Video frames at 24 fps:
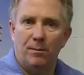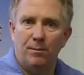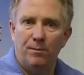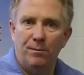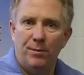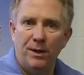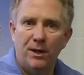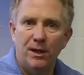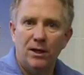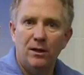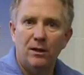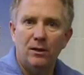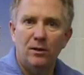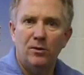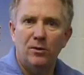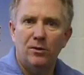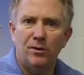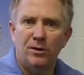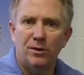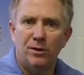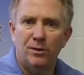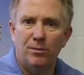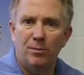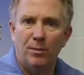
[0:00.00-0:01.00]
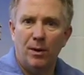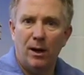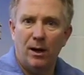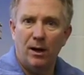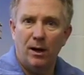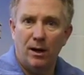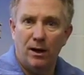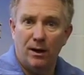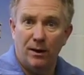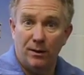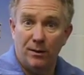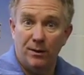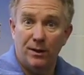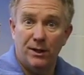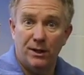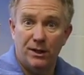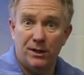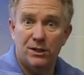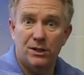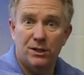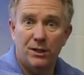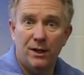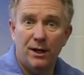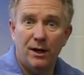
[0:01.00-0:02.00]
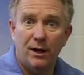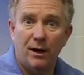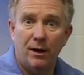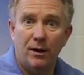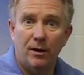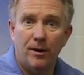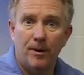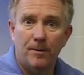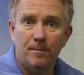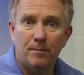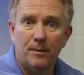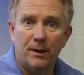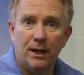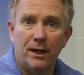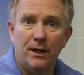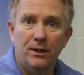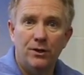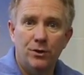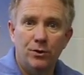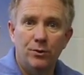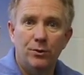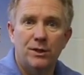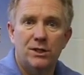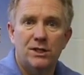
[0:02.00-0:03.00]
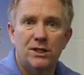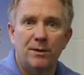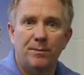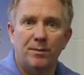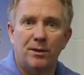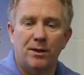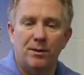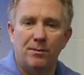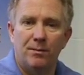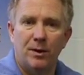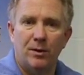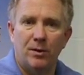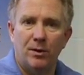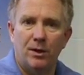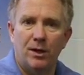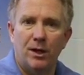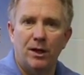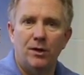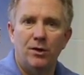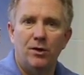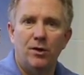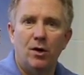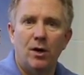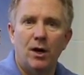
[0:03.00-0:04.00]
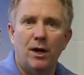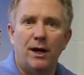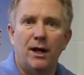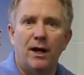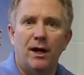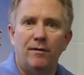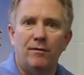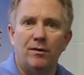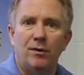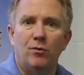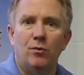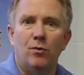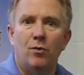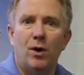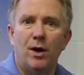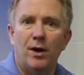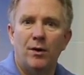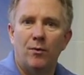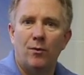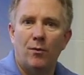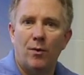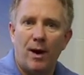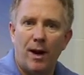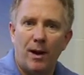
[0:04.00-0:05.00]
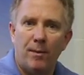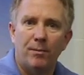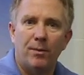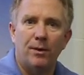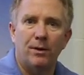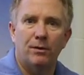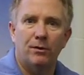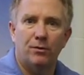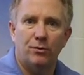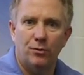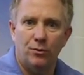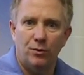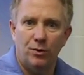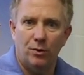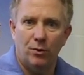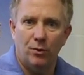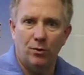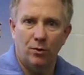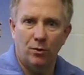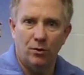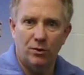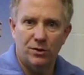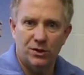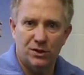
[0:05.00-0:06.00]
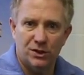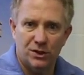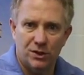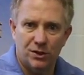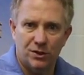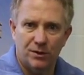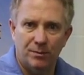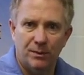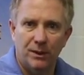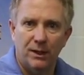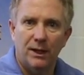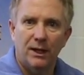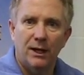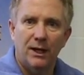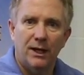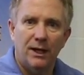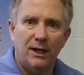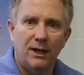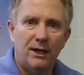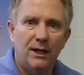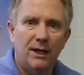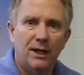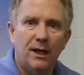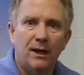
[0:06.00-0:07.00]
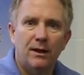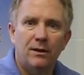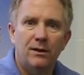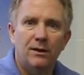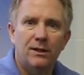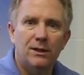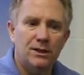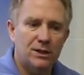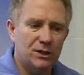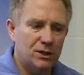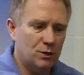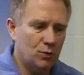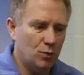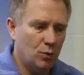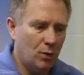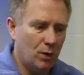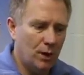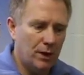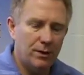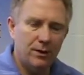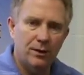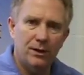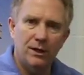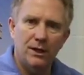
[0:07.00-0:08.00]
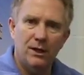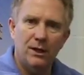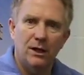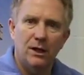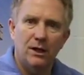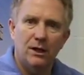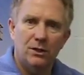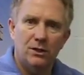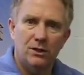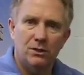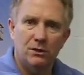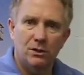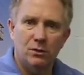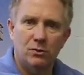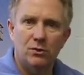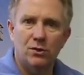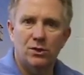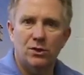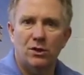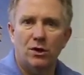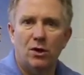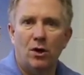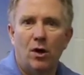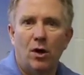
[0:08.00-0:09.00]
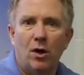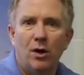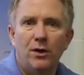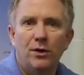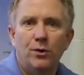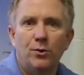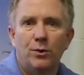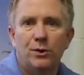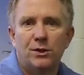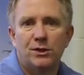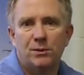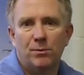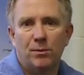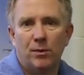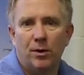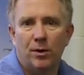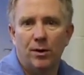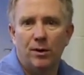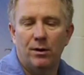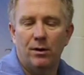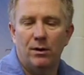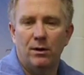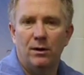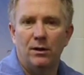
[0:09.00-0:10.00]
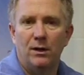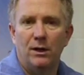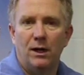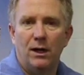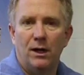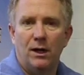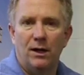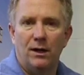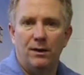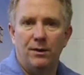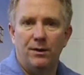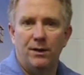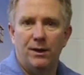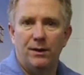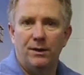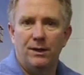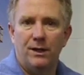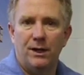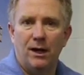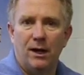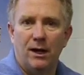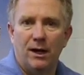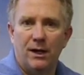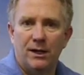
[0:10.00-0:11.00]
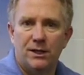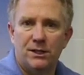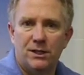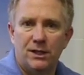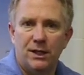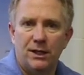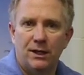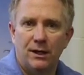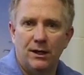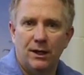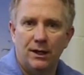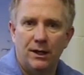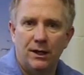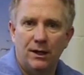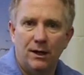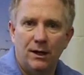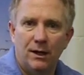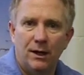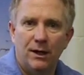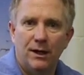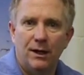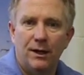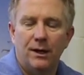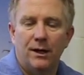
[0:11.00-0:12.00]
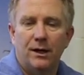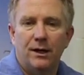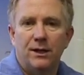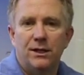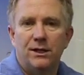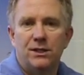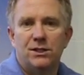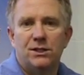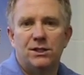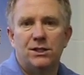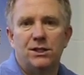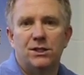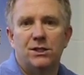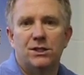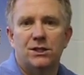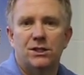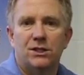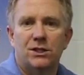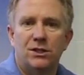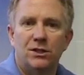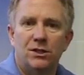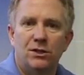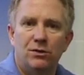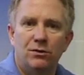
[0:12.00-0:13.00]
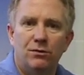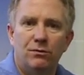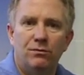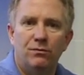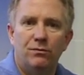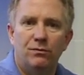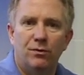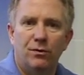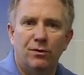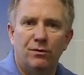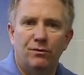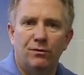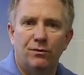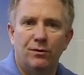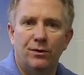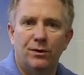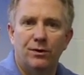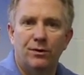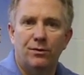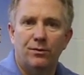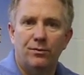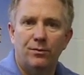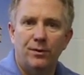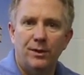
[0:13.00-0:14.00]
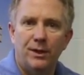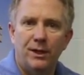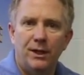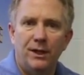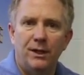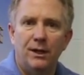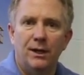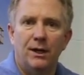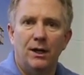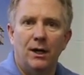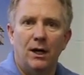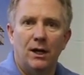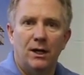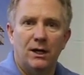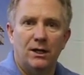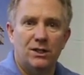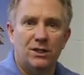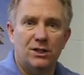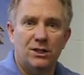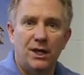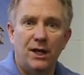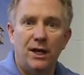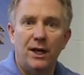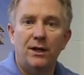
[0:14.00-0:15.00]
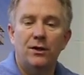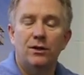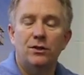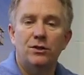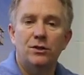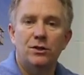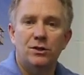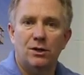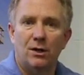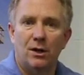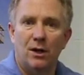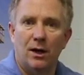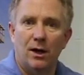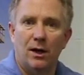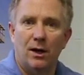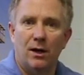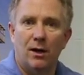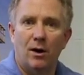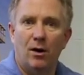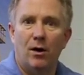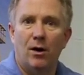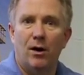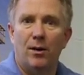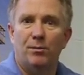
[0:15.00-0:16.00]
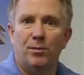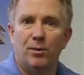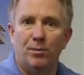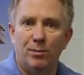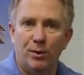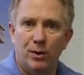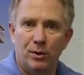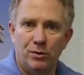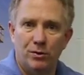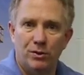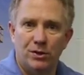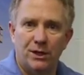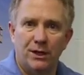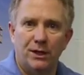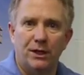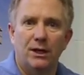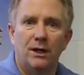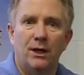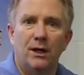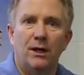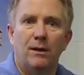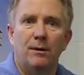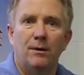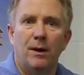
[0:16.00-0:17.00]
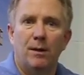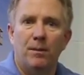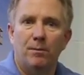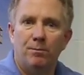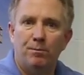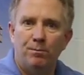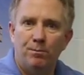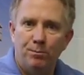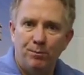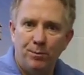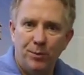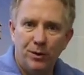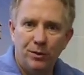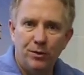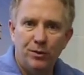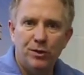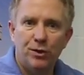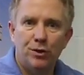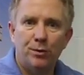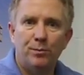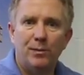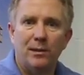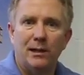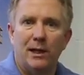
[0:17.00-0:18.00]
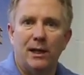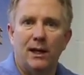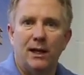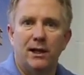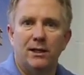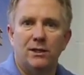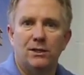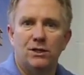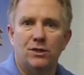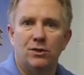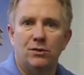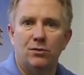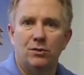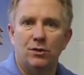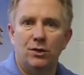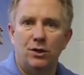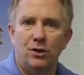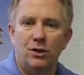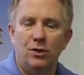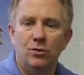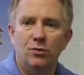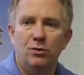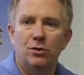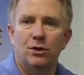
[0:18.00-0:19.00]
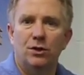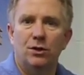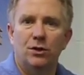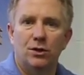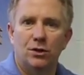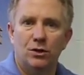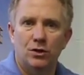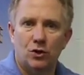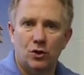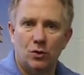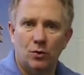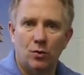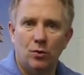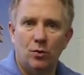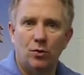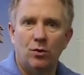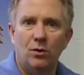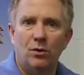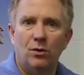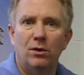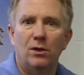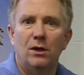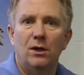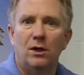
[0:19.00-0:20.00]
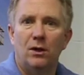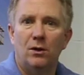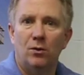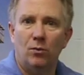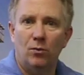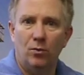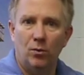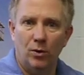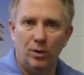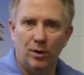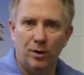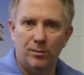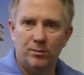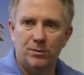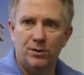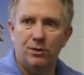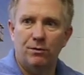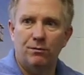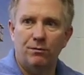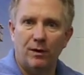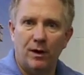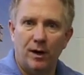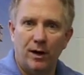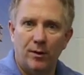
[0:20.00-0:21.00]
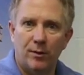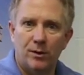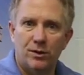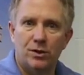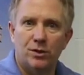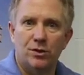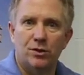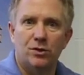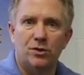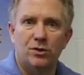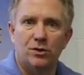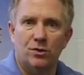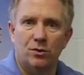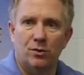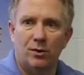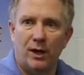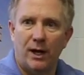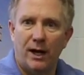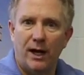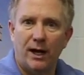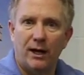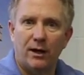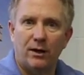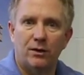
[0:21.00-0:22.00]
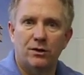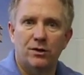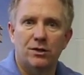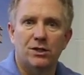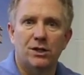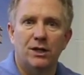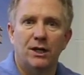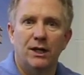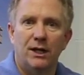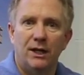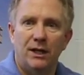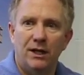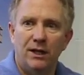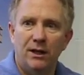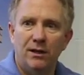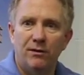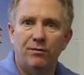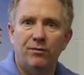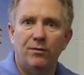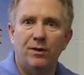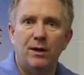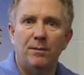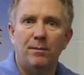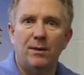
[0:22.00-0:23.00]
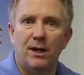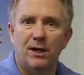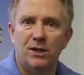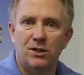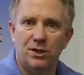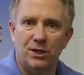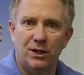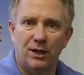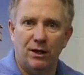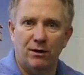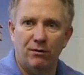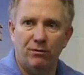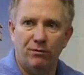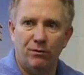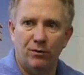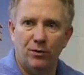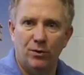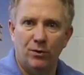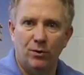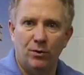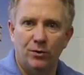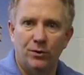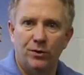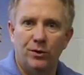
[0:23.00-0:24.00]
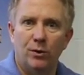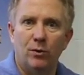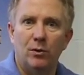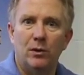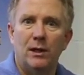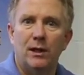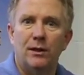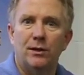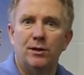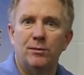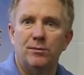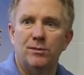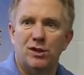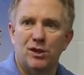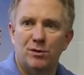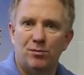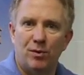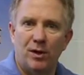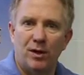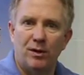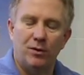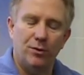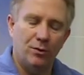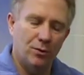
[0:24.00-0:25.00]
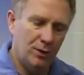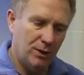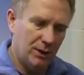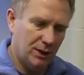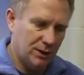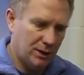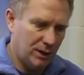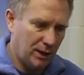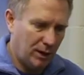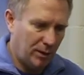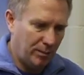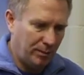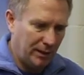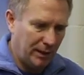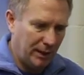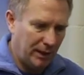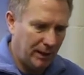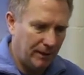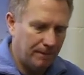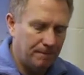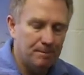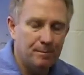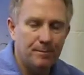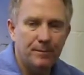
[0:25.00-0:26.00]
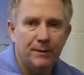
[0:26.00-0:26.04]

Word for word: being alerted by, uh, that it's there, and doing something about it, and not have it run rampant through your whole system. And again, this is what the zones and conduits model uh, that the I S A ninety-nine and I E C six two four four three standards uh, are proposing. Build your plants so that you can control worms or viruses or hackers. If they manage to get a foothold, don't let them spread through the entire plant.